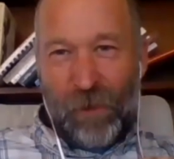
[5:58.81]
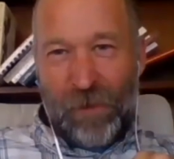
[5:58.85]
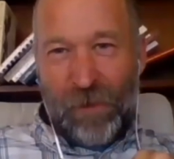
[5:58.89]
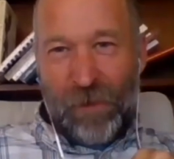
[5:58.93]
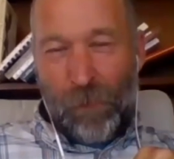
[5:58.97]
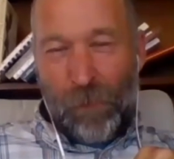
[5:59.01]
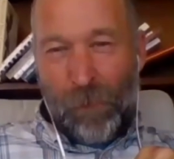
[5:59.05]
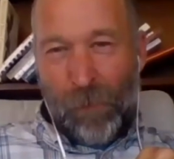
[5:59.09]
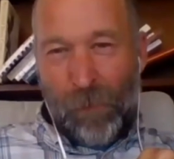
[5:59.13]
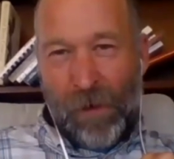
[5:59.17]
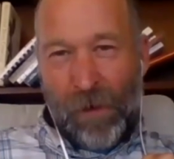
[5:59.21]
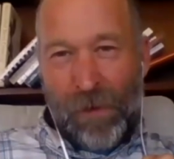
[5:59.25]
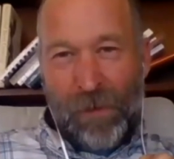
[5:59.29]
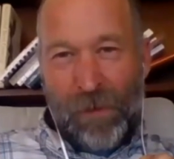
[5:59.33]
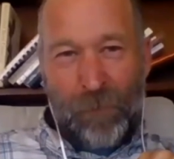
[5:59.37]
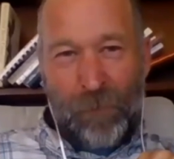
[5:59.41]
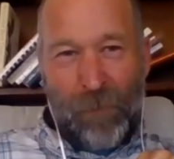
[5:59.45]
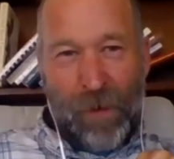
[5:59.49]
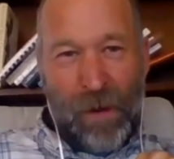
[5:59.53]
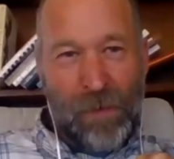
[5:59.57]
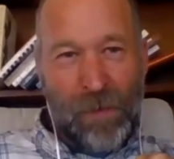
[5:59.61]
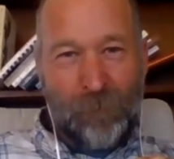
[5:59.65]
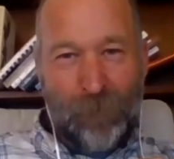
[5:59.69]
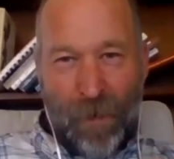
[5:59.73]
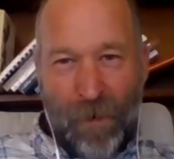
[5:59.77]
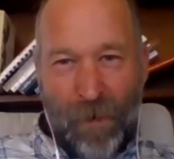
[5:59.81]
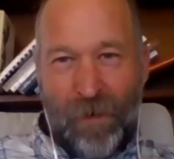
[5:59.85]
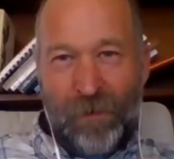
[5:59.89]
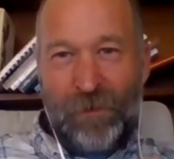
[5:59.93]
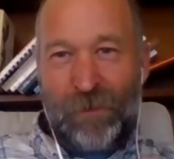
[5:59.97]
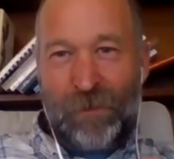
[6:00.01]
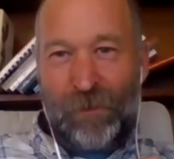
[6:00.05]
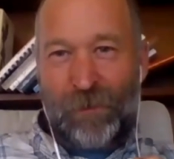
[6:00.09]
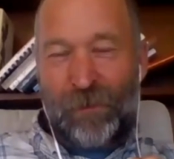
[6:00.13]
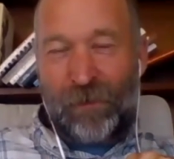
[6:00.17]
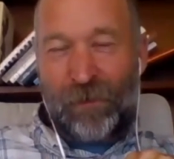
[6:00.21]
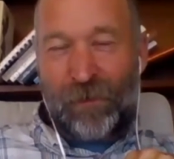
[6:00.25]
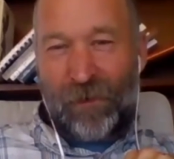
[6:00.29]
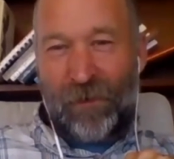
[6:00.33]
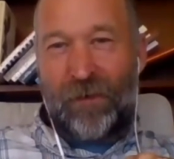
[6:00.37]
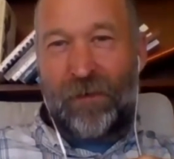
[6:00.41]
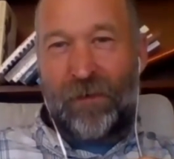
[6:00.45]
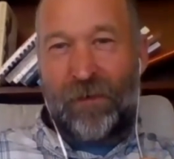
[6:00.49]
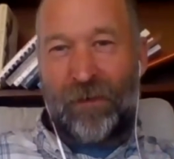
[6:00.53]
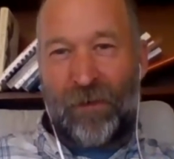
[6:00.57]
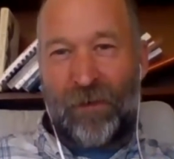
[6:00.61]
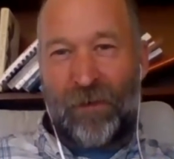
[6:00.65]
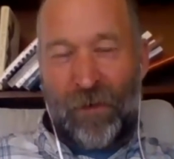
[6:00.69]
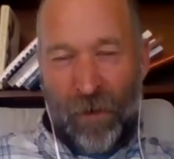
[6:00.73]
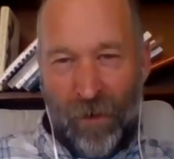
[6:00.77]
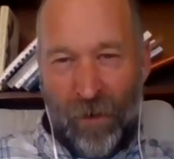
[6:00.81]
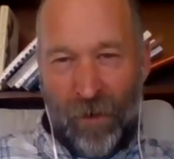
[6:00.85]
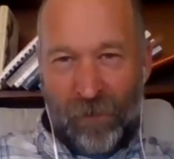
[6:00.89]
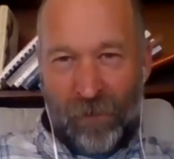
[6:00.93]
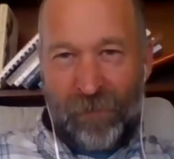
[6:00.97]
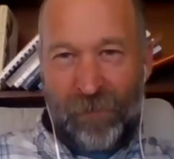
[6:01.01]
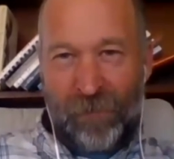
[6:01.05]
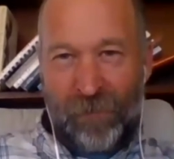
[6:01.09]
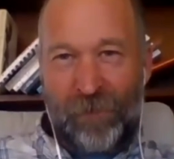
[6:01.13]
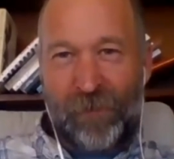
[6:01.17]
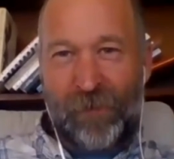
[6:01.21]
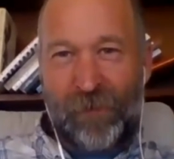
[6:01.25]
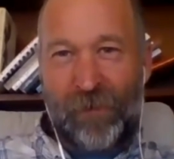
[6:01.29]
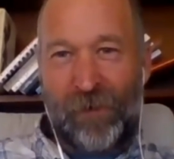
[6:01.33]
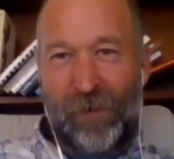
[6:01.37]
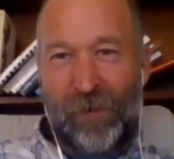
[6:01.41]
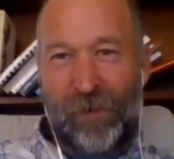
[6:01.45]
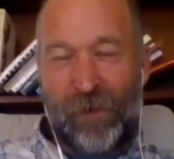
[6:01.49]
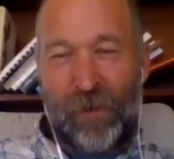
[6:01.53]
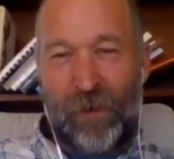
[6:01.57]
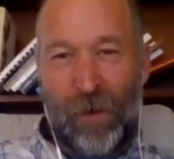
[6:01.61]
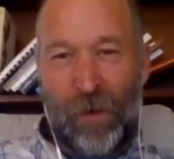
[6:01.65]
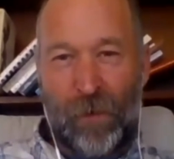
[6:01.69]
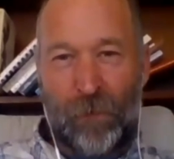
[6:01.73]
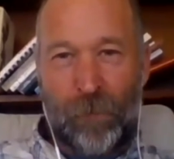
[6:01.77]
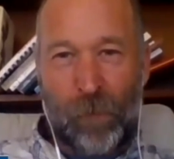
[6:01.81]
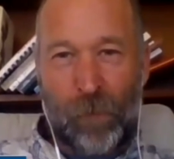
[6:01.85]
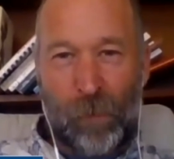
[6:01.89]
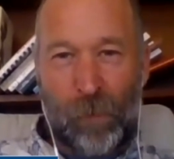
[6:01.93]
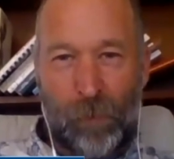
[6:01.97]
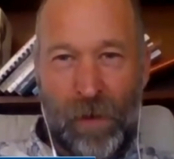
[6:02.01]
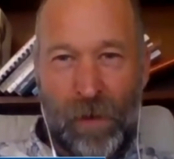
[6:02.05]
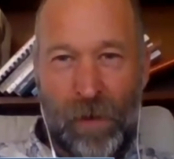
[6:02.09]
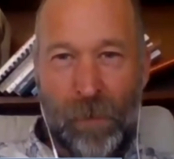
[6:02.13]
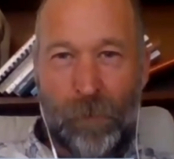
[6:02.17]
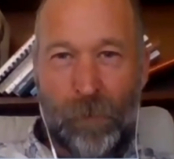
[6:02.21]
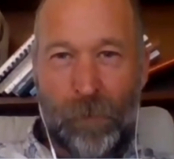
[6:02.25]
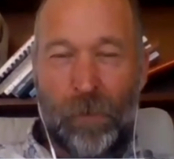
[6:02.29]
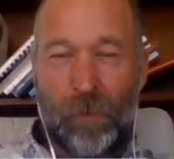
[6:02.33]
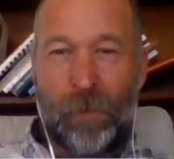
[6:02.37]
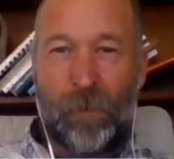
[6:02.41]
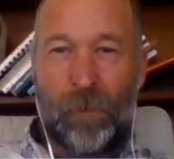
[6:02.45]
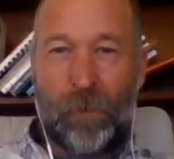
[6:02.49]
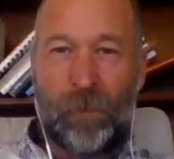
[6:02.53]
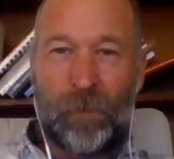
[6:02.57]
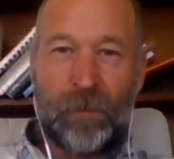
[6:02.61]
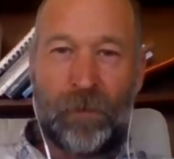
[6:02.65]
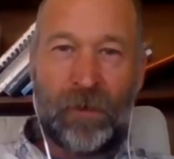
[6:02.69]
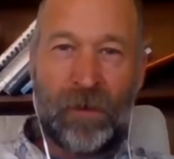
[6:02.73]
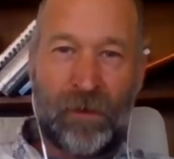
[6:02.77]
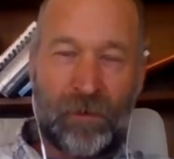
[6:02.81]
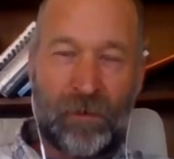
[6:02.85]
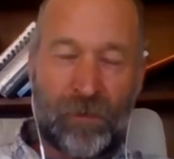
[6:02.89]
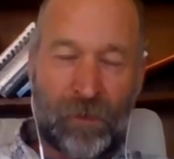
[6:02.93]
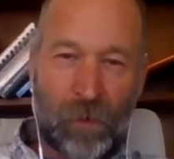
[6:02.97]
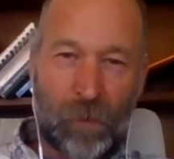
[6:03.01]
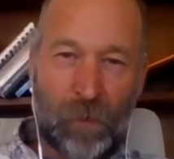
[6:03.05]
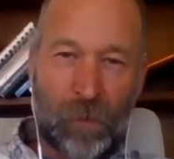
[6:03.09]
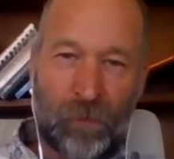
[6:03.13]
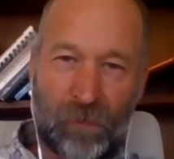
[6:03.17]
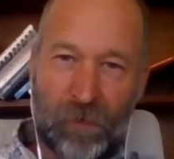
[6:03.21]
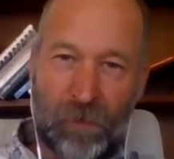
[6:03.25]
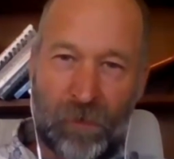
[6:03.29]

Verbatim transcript: You know, my my mantra constantly uh, for people in terms